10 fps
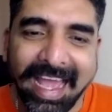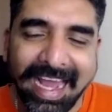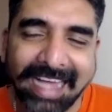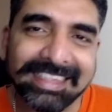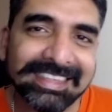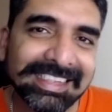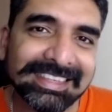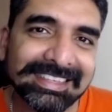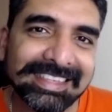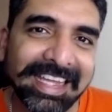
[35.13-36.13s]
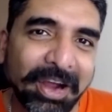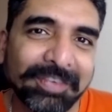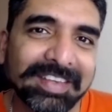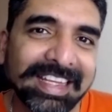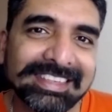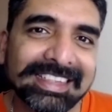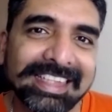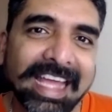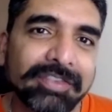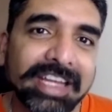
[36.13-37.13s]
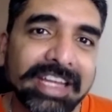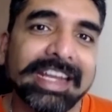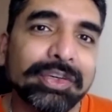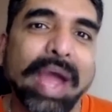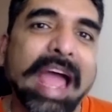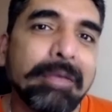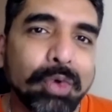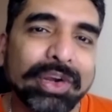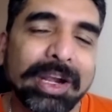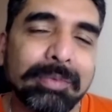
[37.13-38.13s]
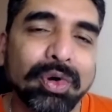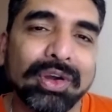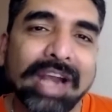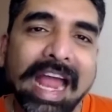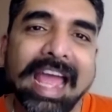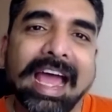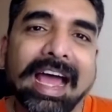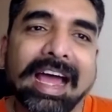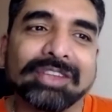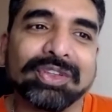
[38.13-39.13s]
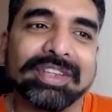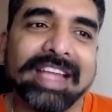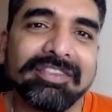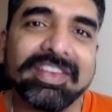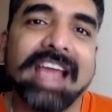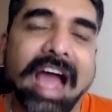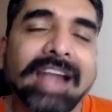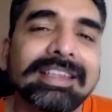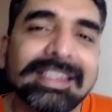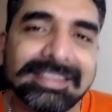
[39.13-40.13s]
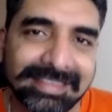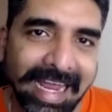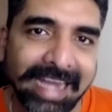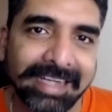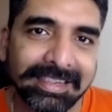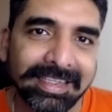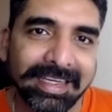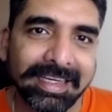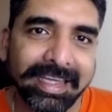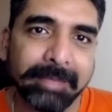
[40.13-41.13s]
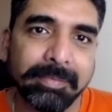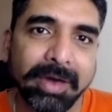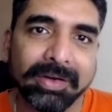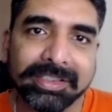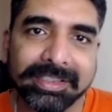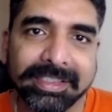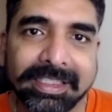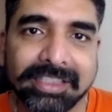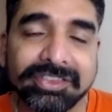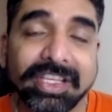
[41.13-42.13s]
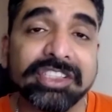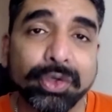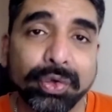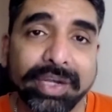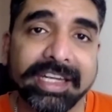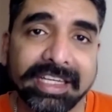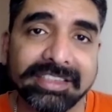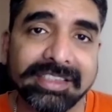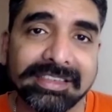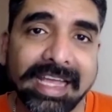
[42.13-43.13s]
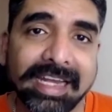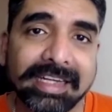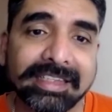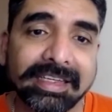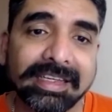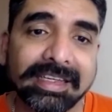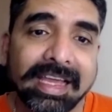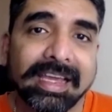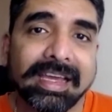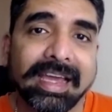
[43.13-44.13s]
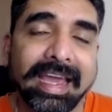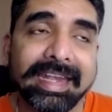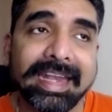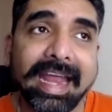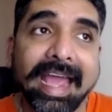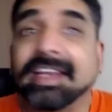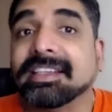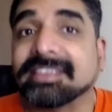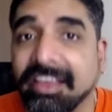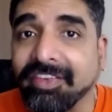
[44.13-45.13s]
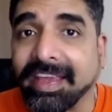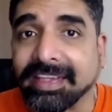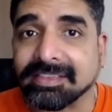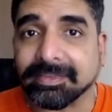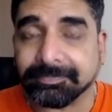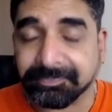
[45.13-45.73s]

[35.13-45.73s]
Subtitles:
I think this is a conversation that we need to have more and more so that we understand about sexual orientations and its effects,